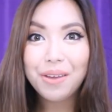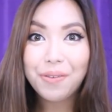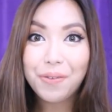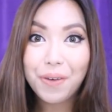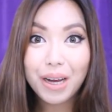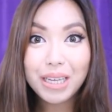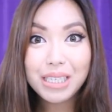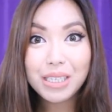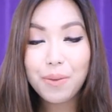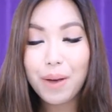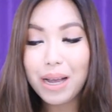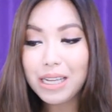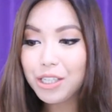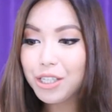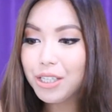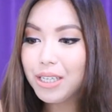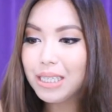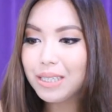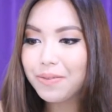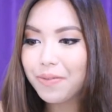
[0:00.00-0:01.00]
The first
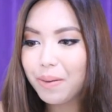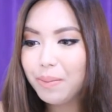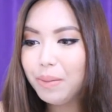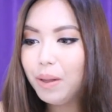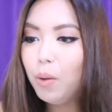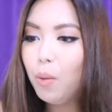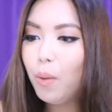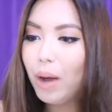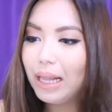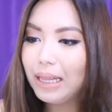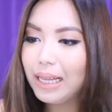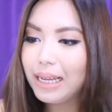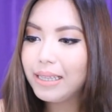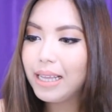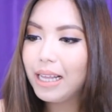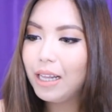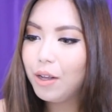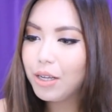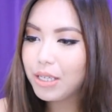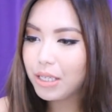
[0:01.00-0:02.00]
question is from Luella
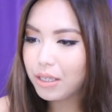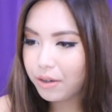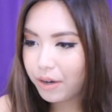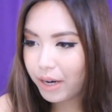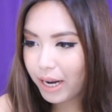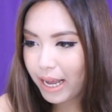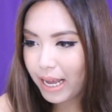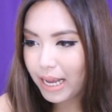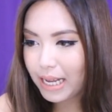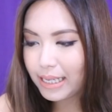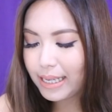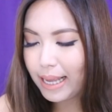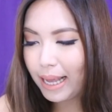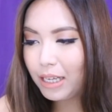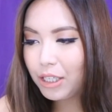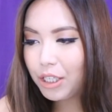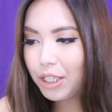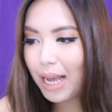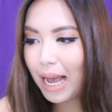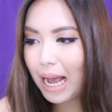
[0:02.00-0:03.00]
de los Reyes
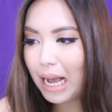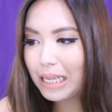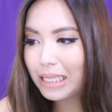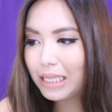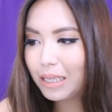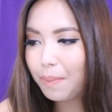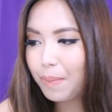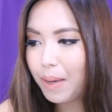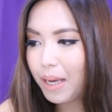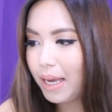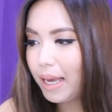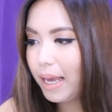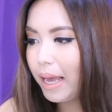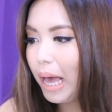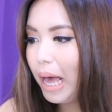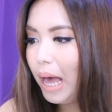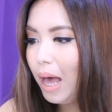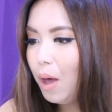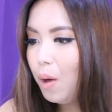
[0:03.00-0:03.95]
and she asked me